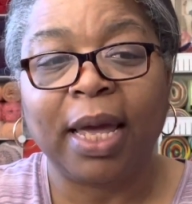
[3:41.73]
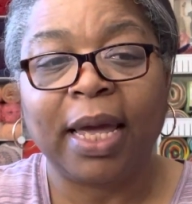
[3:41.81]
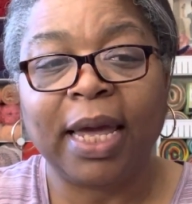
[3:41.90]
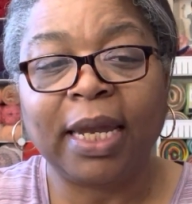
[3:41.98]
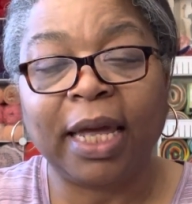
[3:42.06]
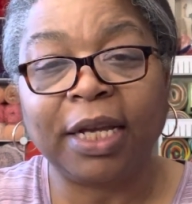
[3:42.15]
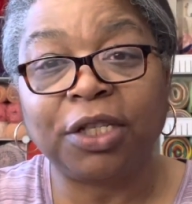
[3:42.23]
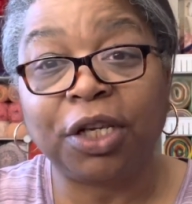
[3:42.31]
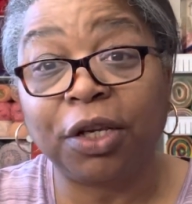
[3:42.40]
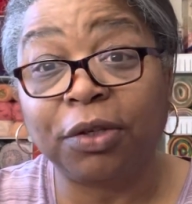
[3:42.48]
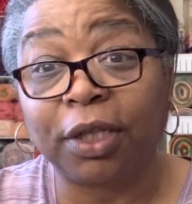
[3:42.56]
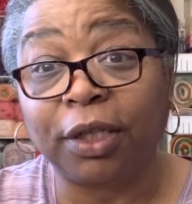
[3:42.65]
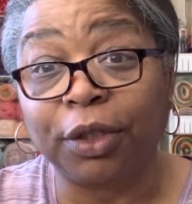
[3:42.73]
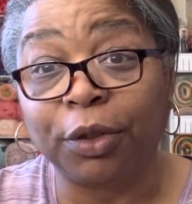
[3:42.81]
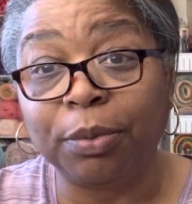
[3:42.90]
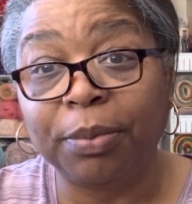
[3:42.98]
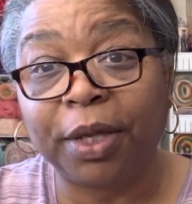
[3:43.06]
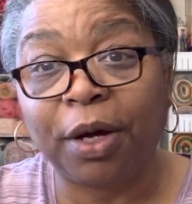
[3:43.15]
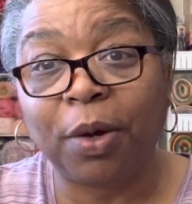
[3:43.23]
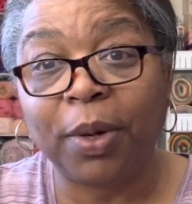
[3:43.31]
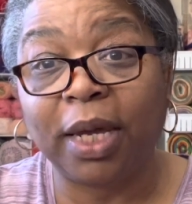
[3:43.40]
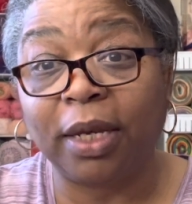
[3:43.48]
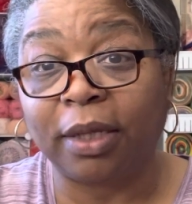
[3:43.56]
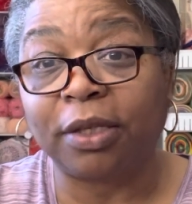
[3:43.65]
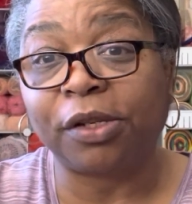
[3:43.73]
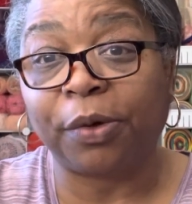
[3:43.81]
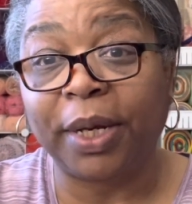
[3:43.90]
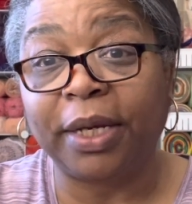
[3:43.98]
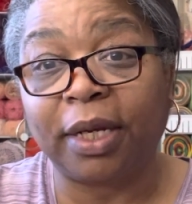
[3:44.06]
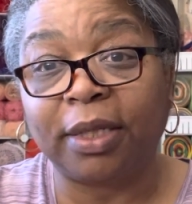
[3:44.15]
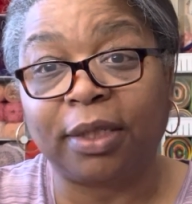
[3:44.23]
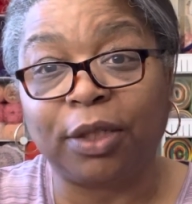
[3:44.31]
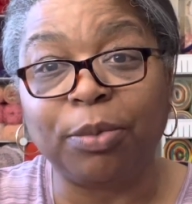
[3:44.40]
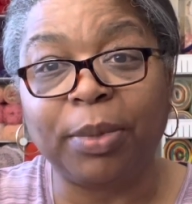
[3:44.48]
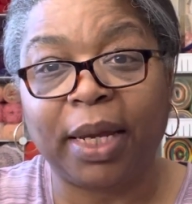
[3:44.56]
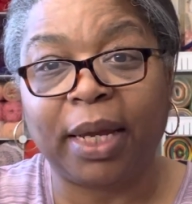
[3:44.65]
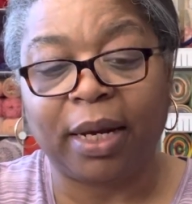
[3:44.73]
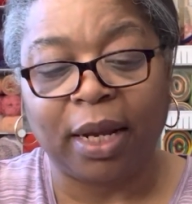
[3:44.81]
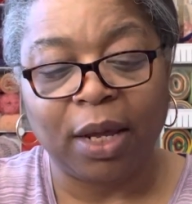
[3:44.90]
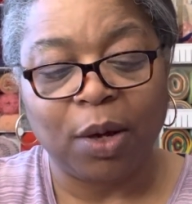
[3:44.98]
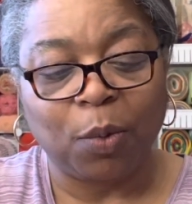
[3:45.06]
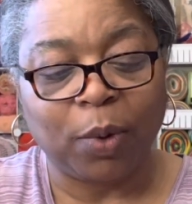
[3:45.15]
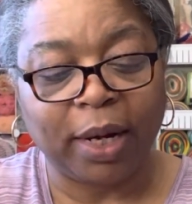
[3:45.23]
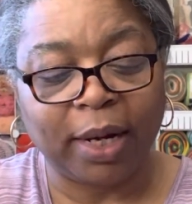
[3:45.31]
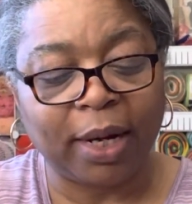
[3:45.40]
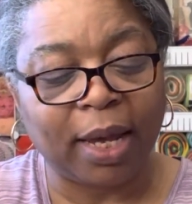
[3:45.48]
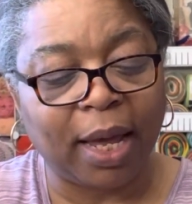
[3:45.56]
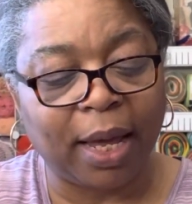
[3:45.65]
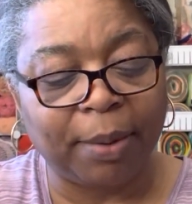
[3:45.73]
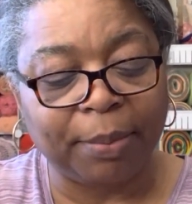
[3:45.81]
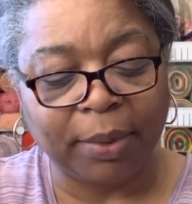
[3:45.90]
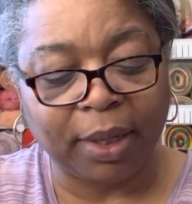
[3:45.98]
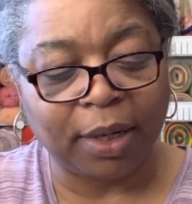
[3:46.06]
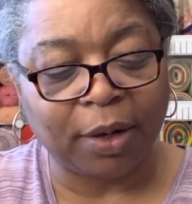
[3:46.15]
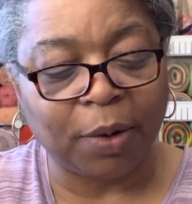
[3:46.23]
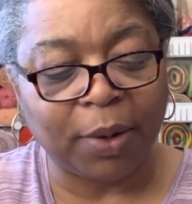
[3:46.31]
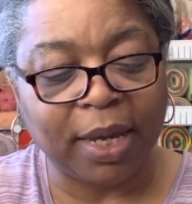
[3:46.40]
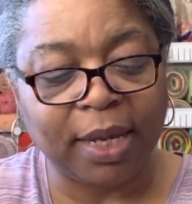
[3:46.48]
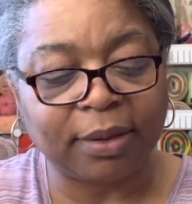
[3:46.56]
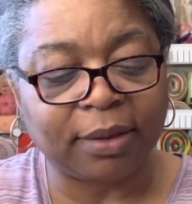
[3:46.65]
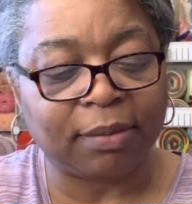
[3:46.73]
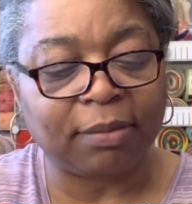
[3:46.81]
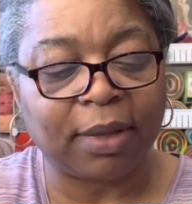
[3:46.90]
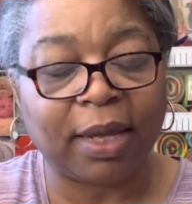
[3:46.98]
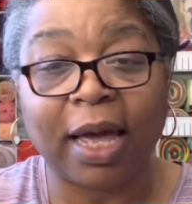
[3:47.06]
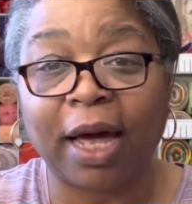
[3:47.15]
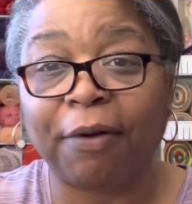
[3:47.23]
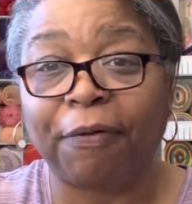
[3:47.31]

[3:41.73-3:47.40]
He likes to use a loom though. He So he does loom knit when, um, you know, he's got a